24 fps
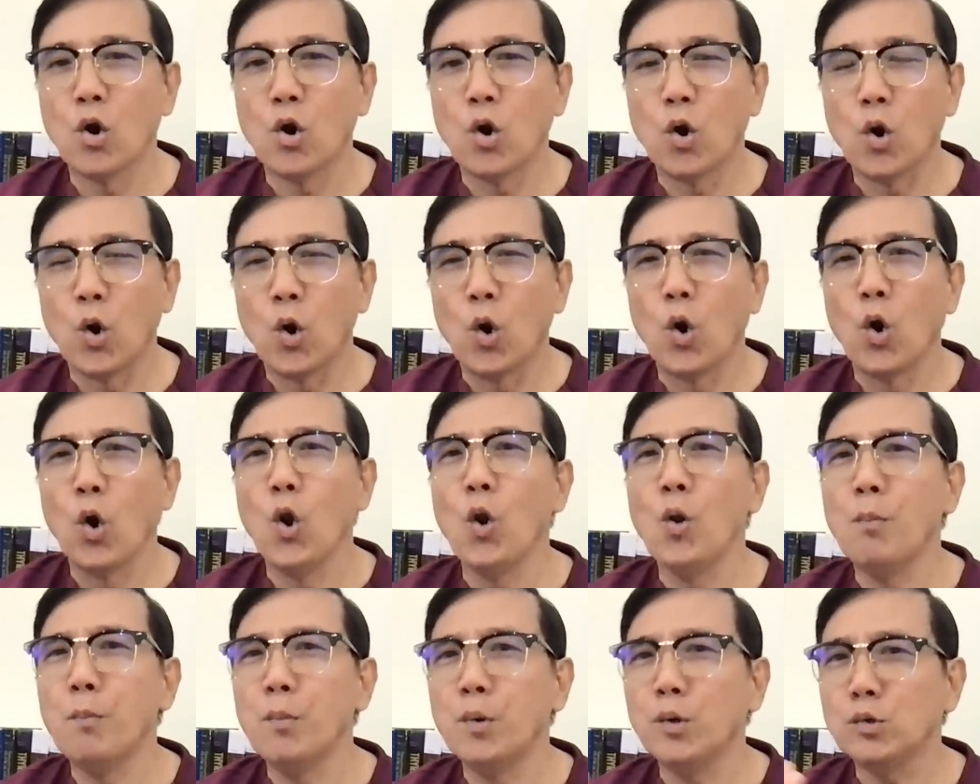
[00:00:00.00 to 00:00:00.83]

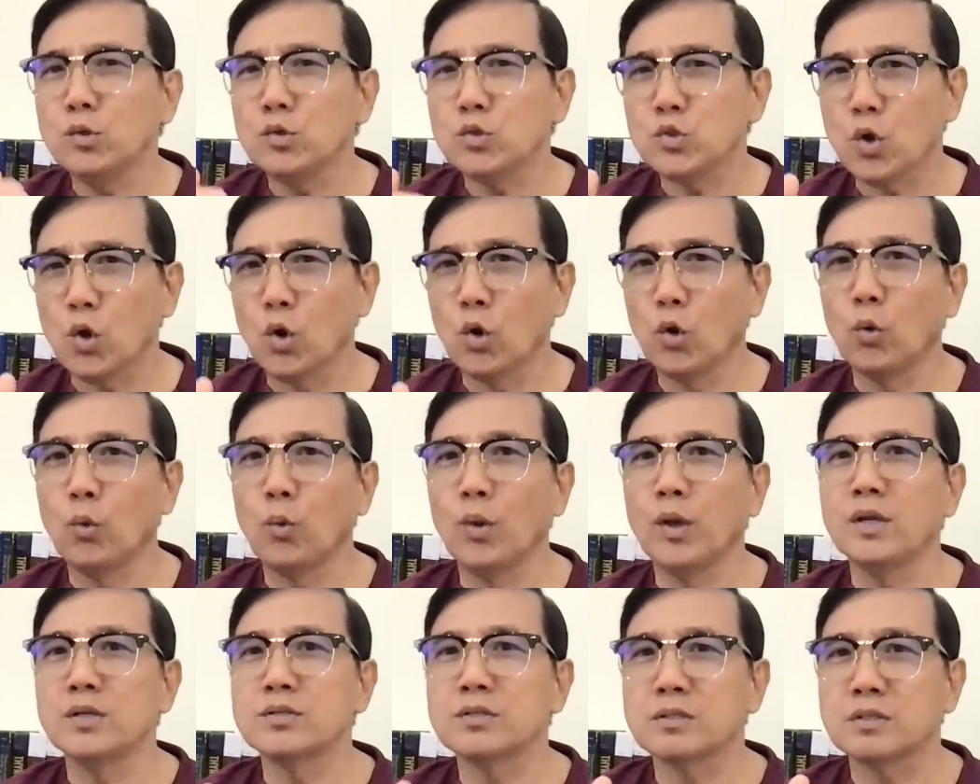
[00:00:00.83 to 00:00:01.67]
almost
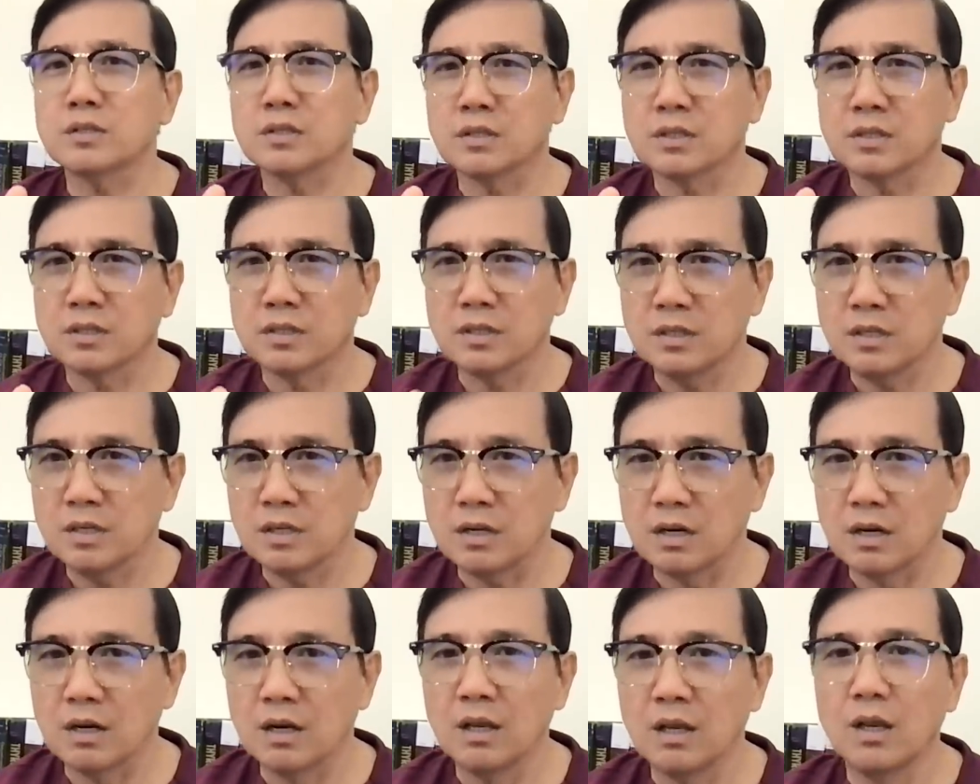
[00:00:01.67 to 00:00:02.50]
always
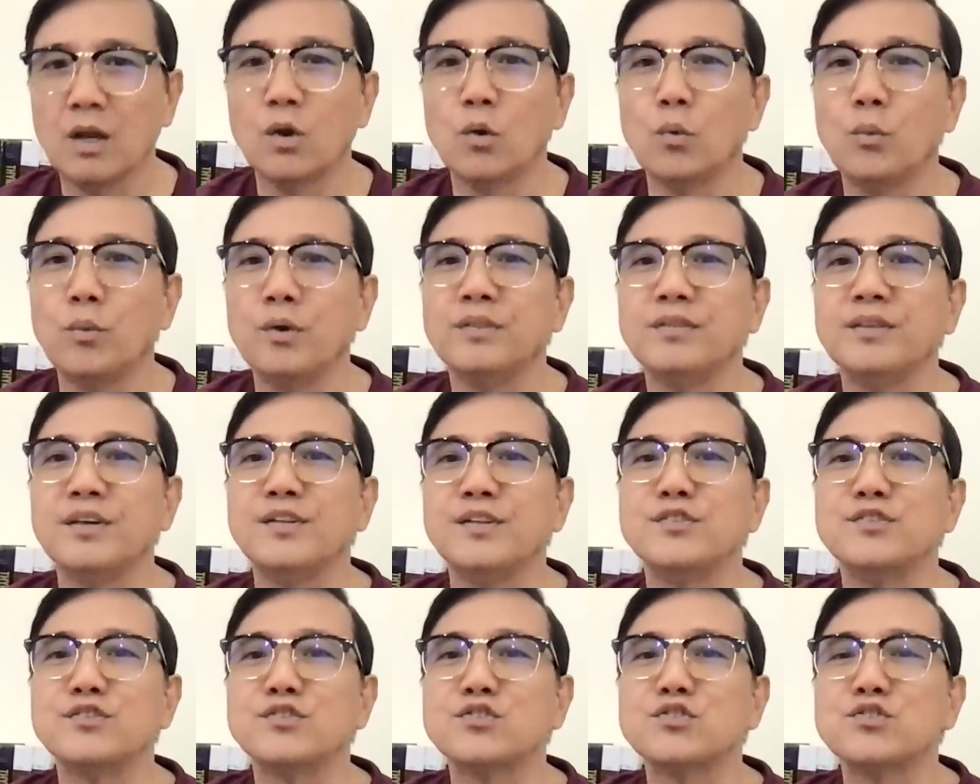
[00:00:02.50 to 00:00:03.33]
occur
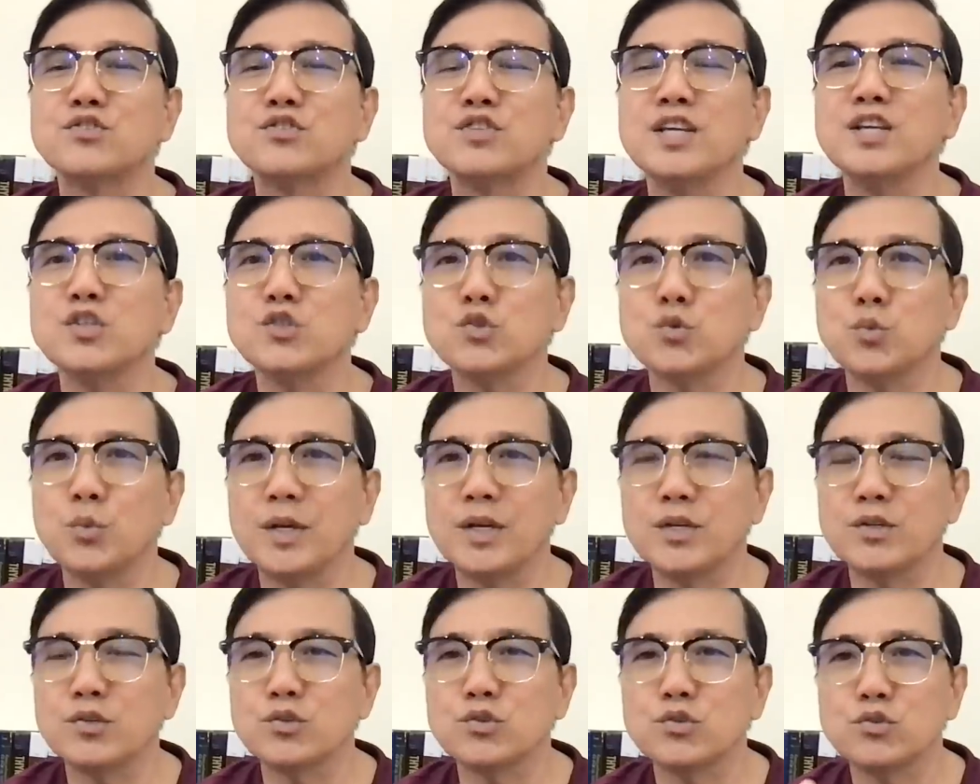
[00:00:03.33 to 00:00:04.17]
within 6
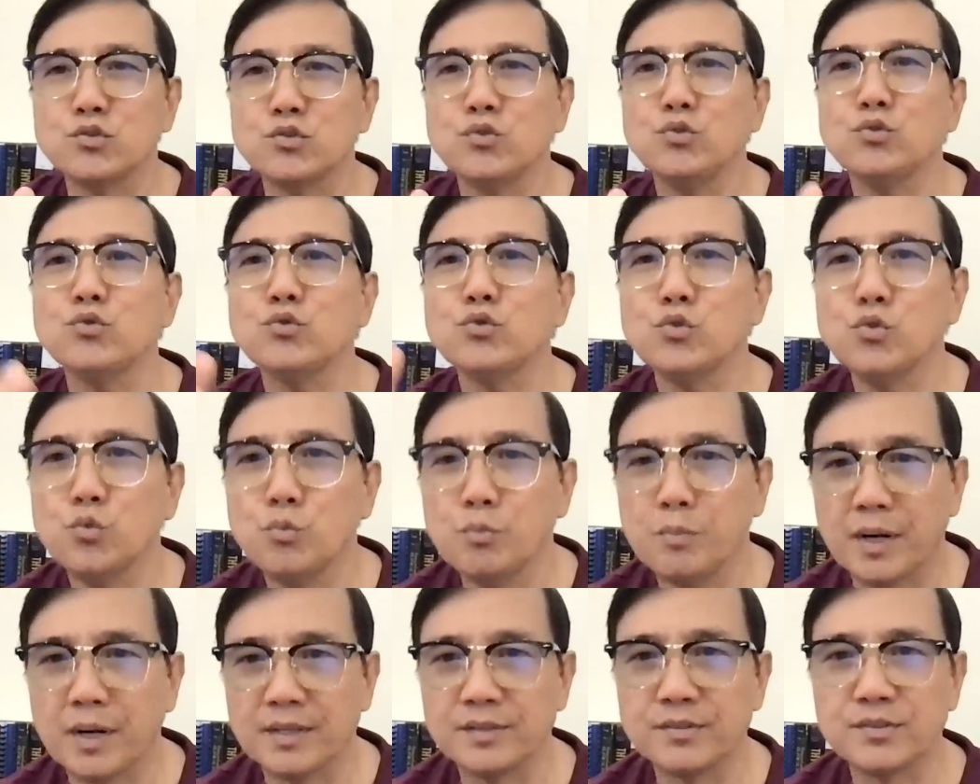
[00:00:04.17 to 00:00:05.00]
weeks to 2
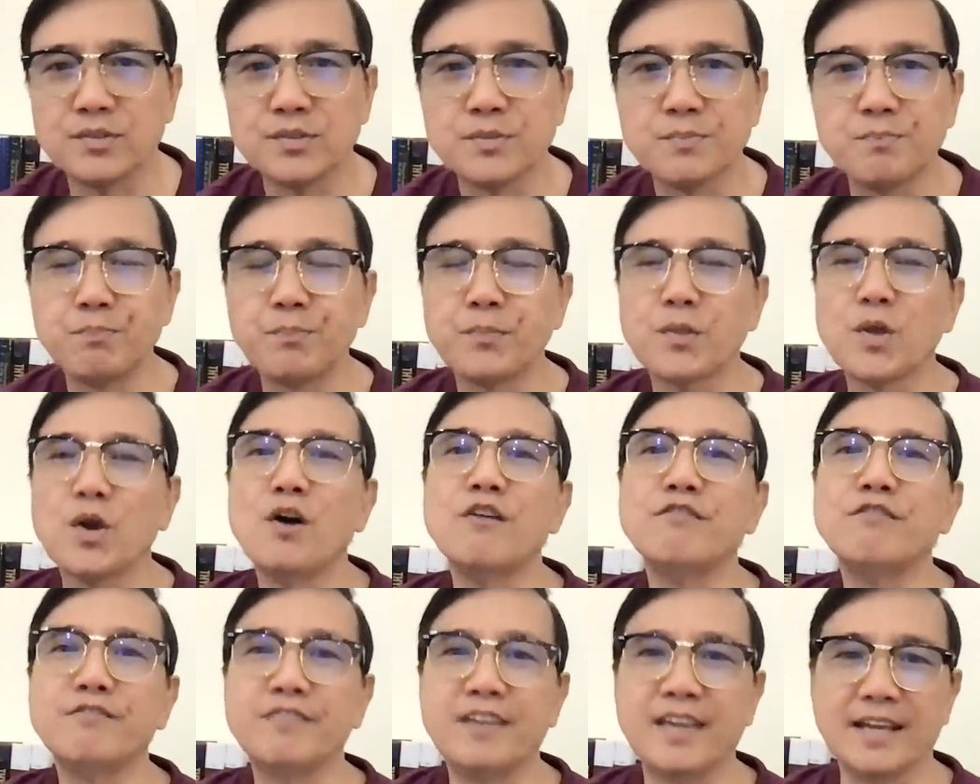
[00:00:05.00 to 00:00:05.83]
months
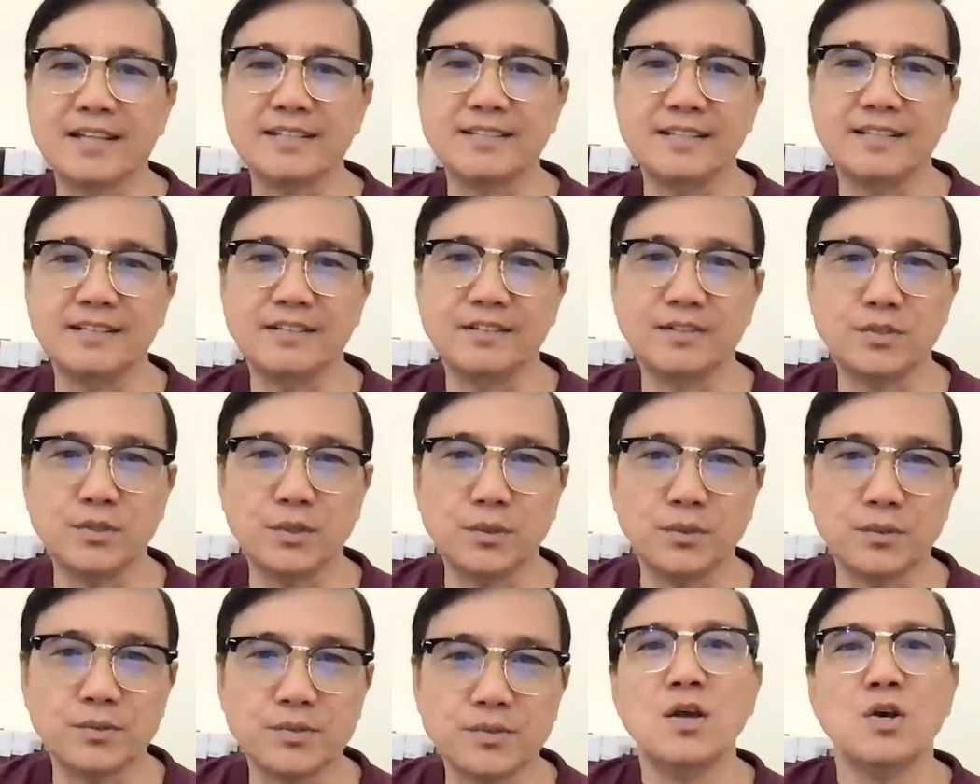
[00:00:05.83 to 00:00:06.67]
of getting the
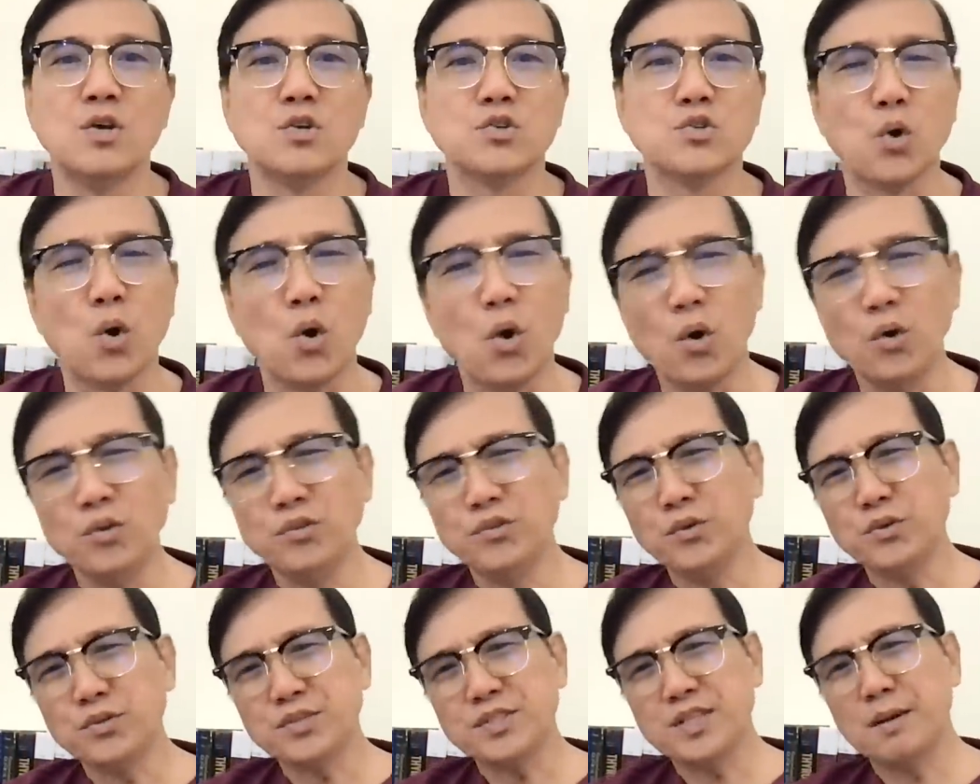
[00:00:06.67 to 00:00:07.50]
dose. So
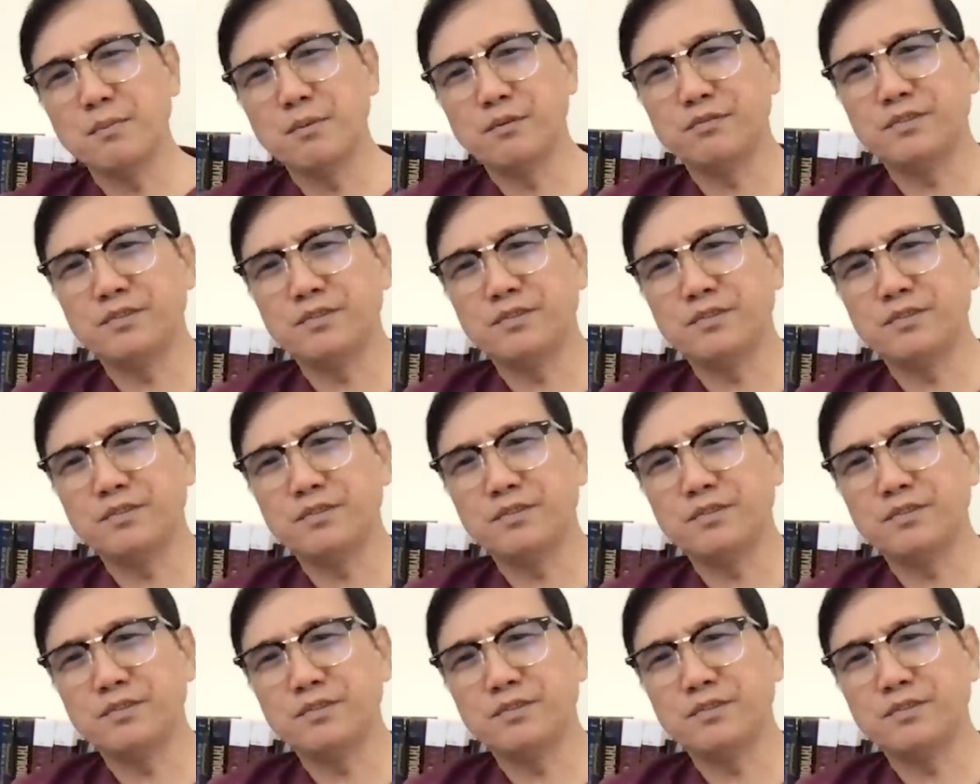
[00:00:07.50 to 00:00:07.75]
although some of